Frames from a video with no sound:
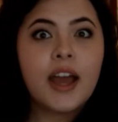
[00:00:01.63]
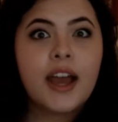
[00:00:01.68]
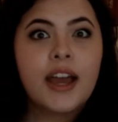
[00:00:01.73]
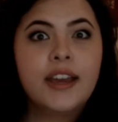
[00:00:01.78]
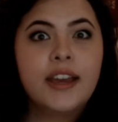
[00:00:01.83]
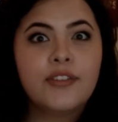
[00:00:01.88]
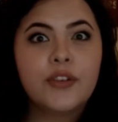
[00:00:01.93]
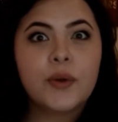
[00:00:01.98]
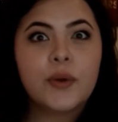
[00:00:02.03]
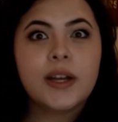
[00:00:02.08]

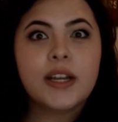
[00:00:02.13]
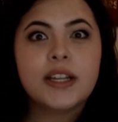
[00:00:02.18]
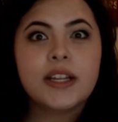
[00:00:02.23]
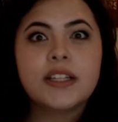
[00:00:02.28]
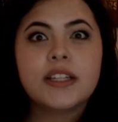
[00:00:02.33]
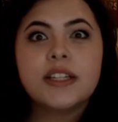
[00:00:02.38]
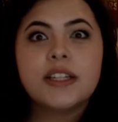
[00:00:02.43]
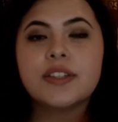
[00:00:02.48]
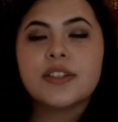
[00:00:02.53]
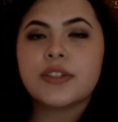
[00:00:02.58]
Hi
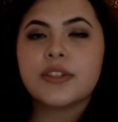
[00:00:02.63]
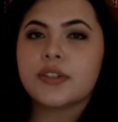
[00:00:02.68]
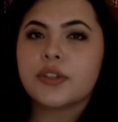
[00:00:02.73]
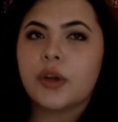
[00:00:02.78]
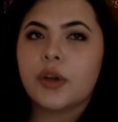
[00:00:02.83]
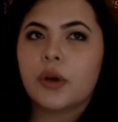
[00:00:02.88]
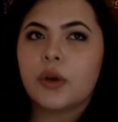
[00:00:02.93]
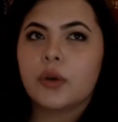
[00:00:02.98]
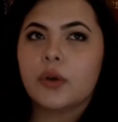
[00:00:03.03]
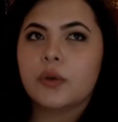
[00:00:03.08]
everyone.
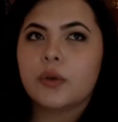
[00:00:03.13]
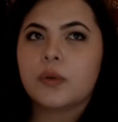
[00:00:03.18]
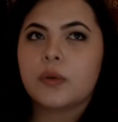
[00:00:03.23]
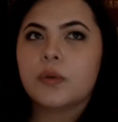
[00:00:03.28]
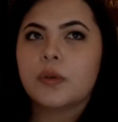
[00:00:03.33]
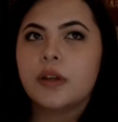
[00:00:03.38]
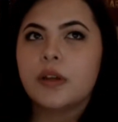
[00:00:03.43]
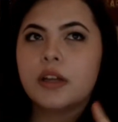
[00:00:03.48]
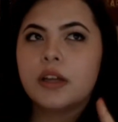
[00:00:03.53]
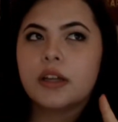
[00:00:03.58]
So,
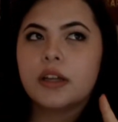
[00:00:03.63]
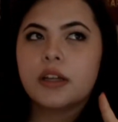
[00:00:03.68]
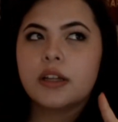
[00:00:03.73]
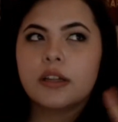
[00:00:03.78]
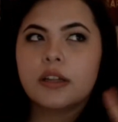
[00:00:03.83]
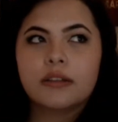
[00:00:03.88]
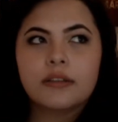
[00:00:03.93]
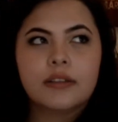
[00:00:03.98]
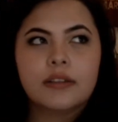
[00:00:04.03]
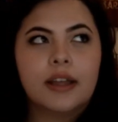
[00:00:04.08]

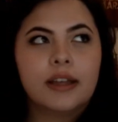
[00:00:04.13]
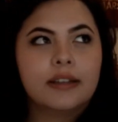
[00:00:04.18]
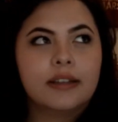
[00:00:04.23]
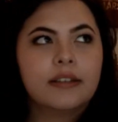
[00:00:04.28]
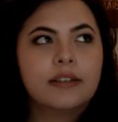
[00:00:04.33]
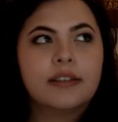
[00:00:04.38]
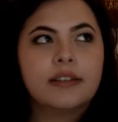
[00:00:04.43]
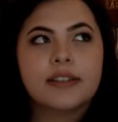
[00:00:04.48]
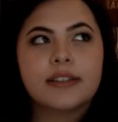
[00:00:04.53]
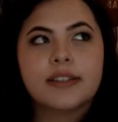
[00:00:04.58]

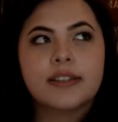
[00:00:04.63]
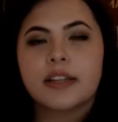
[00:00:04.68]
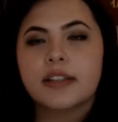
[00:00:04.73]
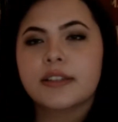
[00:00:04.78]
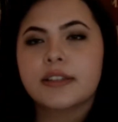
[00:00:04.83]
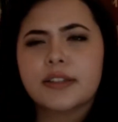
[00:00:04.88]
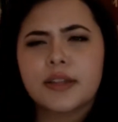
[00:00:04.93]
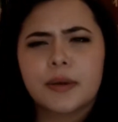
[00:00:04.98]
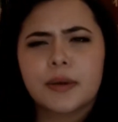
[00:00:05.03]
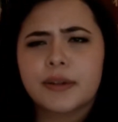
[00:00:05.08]
the
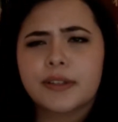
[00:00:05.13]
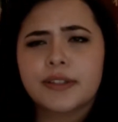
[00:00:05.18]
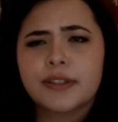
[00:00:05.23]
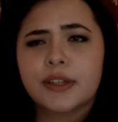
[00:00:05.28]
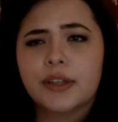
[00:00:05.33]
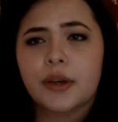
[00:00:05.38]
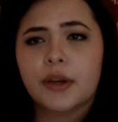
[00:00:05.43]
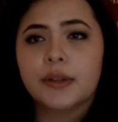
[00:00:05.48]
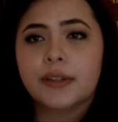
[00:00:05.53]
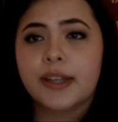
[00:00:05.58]
sun's going to
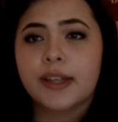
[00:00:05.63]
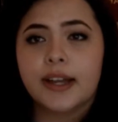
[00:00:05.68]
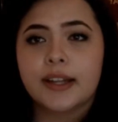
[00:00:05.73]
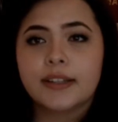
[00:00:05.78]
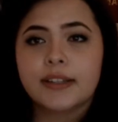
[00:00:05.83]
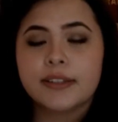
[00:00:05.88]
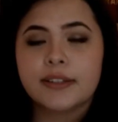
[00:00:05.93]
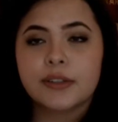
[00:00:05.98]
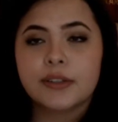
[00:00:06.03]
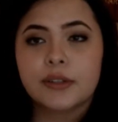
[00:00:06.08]
go
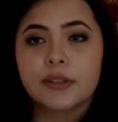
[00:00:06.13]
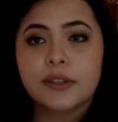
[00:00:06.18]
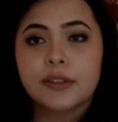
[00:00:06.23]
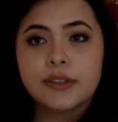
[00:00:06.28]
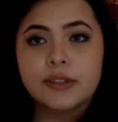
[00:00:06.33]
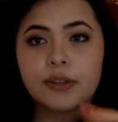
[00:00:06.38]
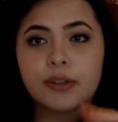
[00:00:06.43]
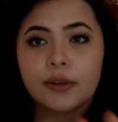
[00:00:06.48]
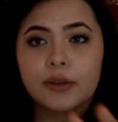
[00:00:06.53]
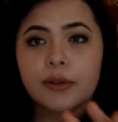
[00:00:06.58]
down soon,
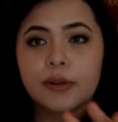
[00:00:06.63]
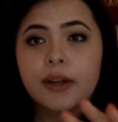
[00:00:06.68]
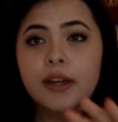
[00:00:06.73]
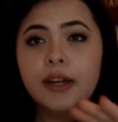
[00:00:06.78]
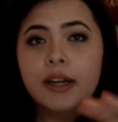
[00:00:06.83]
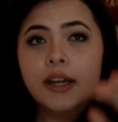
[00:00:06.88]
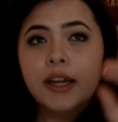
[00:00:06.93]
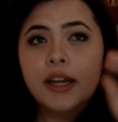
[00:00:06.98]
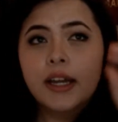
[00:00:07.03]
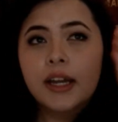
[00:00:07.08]
so
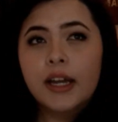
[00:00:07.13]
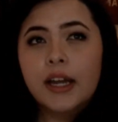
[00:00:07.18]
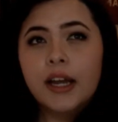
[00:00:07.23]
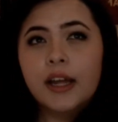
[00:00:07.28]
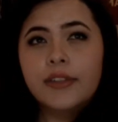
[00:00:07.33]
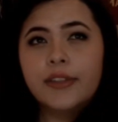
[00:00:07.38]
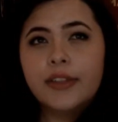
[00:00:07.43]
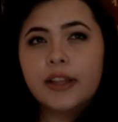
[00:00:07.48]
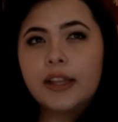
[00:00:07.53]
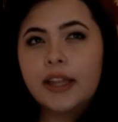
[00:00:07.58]

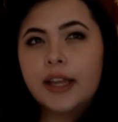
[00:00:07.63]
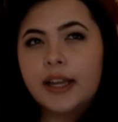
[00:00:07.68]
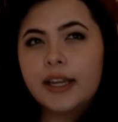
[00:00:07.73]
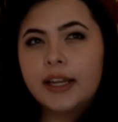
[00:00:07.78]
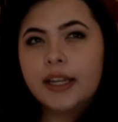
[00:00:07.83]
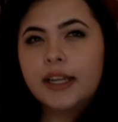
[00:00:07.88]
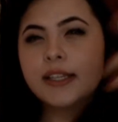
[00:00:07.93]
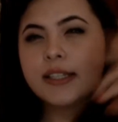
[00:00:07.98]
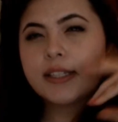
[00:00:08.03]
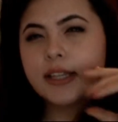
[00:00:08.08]
the
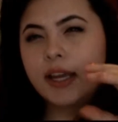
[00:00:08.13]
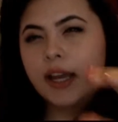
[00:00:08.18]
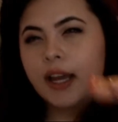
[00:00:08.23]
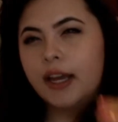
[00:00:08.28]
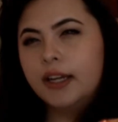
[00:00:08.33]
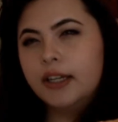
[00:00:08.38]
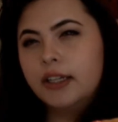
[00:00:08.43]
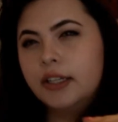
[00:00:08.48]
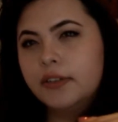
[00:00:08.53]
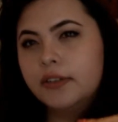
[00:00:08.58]
lighting is
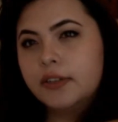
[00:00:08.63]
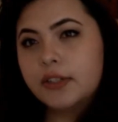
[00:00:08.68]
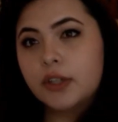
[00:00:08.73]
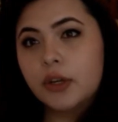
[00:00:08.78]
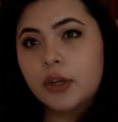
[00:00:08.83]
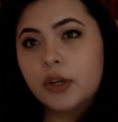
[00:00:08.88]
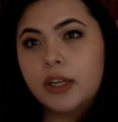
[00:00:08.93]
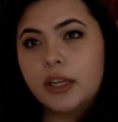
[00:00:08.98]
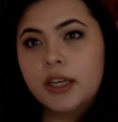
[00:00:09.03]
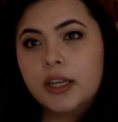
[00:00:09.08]
kind of
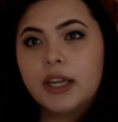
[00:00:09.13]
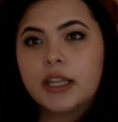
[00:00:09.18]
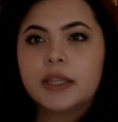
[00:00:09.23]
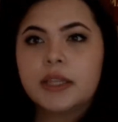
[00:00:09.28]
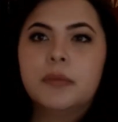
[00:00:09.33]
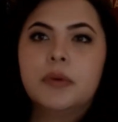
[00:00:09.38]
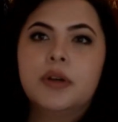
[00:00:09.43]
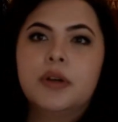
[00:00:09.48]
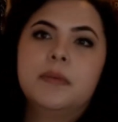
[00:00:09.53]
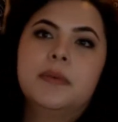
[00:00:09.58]
shocking at the
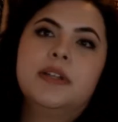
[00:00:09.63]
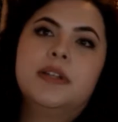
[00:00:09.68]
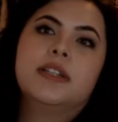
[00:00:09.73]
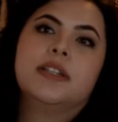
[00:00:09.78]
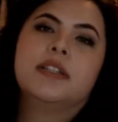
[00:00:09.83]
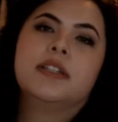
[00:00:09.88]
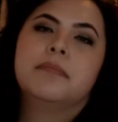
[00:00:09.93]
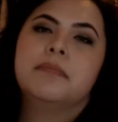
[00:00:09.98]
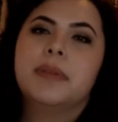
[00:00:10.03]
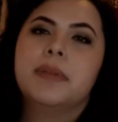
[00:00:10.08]

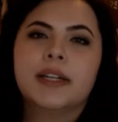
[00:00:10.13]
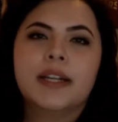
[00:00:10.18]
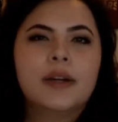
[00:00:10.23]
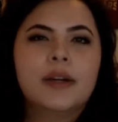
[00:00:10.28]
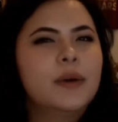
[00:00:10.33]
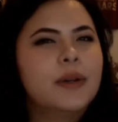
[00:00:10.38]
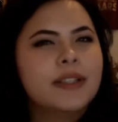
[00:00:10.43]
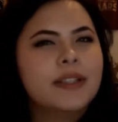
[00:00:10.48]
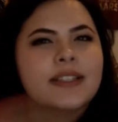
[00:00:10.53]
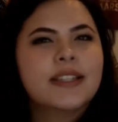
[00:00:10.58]
moment. But I
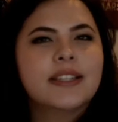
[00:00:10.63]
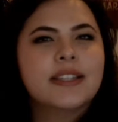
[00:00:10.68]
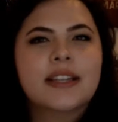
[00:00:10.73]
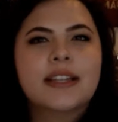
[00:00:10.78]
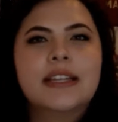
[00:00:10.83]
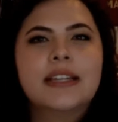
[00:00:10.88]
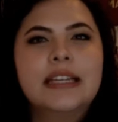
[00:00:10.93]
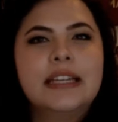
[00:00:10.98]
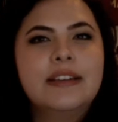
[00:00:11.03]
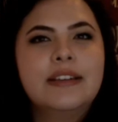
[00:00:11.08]
always say
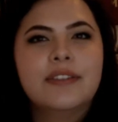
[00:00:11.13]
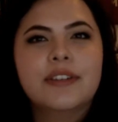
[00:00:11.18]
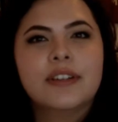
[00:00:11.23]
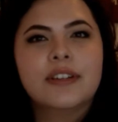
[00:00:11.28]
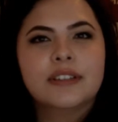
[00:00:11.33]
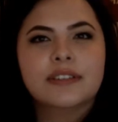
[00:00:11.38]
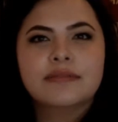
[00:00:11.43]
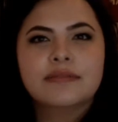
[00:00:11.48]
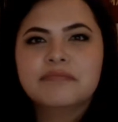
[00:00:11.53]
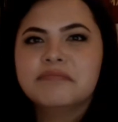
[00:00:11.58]
that
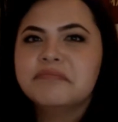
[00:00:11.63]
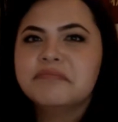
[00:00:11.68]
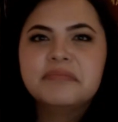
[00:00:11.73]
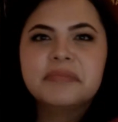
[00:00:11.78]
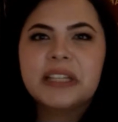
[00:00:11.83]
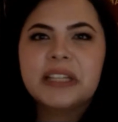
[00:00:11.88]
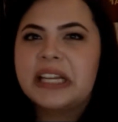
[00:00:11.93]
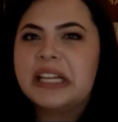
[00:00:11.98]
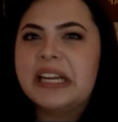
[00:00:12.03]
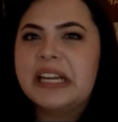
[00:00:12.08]
either
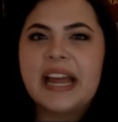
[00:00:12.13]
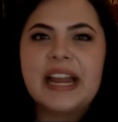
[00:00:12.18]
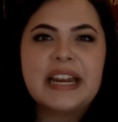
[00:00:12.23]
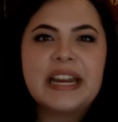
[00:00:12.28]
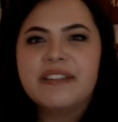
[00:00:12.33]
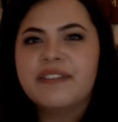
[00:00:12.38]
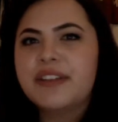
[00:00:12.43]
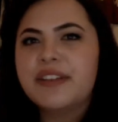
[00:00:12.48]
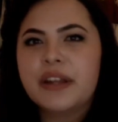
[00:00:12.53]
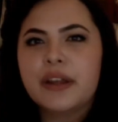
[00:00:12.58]
in
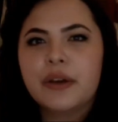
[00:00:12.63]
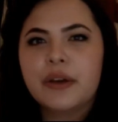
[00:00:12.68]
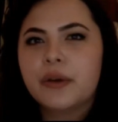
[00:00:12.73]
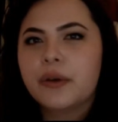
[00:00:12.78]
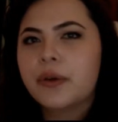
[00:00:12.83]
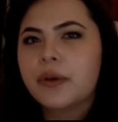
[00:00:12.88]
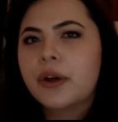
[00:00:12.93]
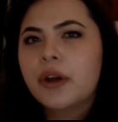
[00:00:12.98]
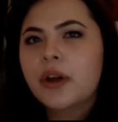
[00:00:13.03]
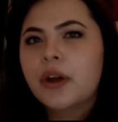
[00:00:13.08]
any
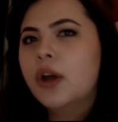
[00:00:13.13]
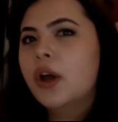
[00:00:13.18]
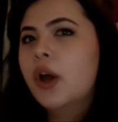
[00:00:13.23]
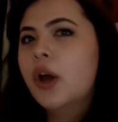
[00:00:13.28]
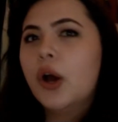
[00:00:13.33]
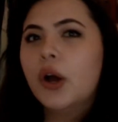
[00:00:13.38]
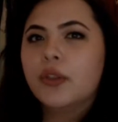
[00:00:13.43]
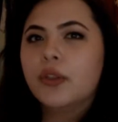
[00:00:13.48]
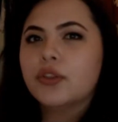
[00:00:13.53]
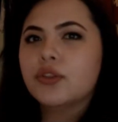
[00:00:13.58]
video
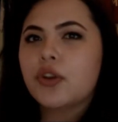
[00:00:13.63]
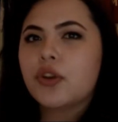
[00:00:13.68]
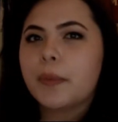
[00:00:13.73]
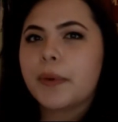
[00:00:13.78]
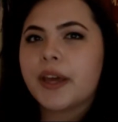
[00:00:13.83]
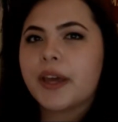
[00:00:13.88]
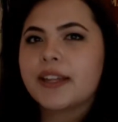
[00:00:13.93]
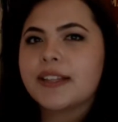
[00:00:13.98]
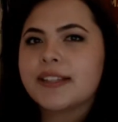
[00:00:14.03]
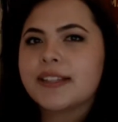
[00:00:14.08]
on the
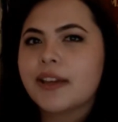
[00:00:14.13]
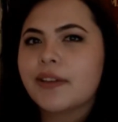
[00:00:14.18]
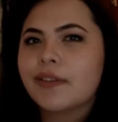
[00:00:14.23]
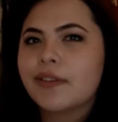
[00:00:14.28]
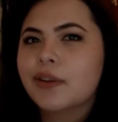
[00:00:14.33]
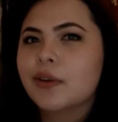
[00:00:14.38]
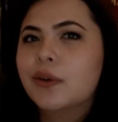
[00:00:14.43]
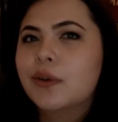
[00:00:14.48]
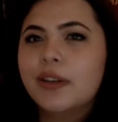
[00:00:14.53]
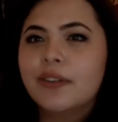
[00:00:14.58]
Tropicana
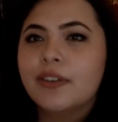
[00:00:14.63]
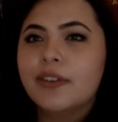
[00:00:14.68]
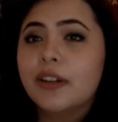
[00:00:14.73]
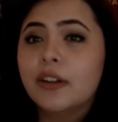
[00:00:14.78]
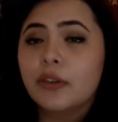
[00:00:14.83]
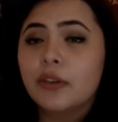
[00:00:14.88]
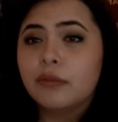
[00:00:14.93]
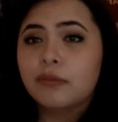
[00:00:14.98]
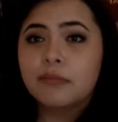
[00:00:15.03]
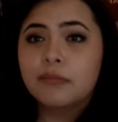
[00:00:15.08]
7 or even
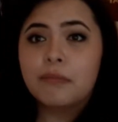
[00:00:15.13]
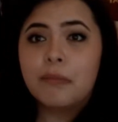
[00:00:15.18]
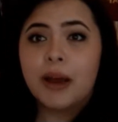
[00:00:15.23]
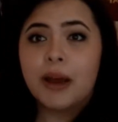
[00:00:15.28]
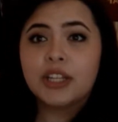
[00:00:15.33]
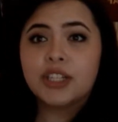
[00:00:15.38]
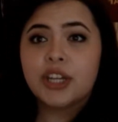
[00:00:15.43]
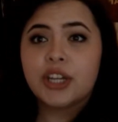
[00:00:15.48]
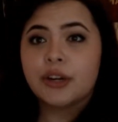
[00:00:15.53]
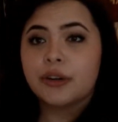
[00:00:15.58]
in
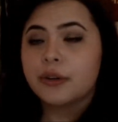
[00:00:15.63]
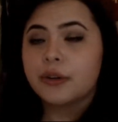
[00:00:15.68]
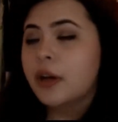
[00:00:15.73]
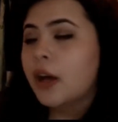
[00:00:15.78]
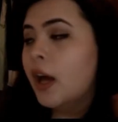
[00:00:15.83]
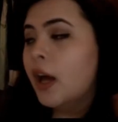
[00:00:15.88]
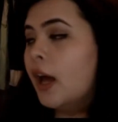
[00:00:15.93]
my channel.